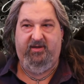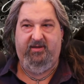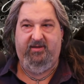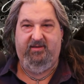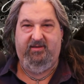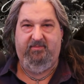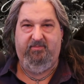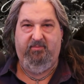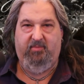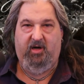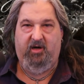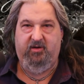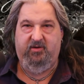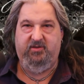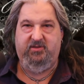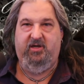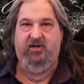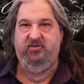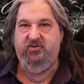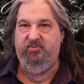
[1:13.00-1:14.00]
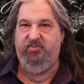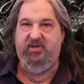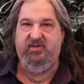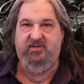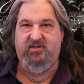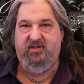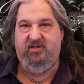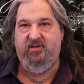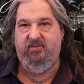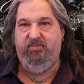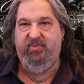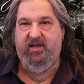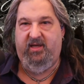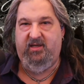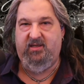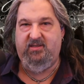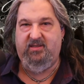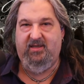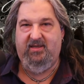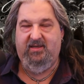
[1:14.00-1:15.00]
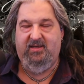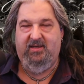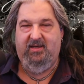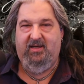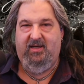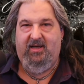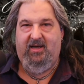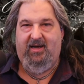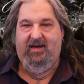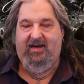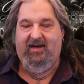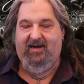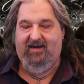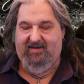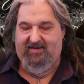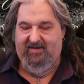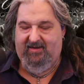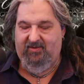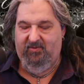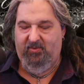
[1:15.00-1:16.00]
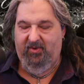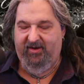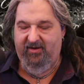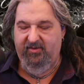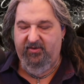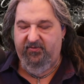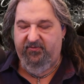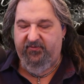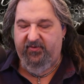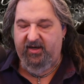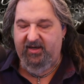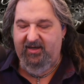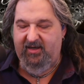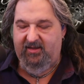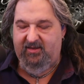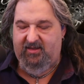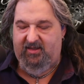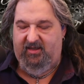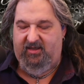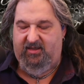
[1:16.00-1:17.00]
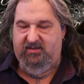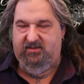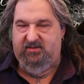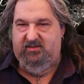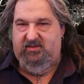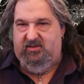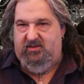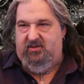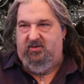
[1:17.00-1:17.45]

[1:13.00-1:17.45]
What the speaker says: Marco's contribution to the band. One of the funny things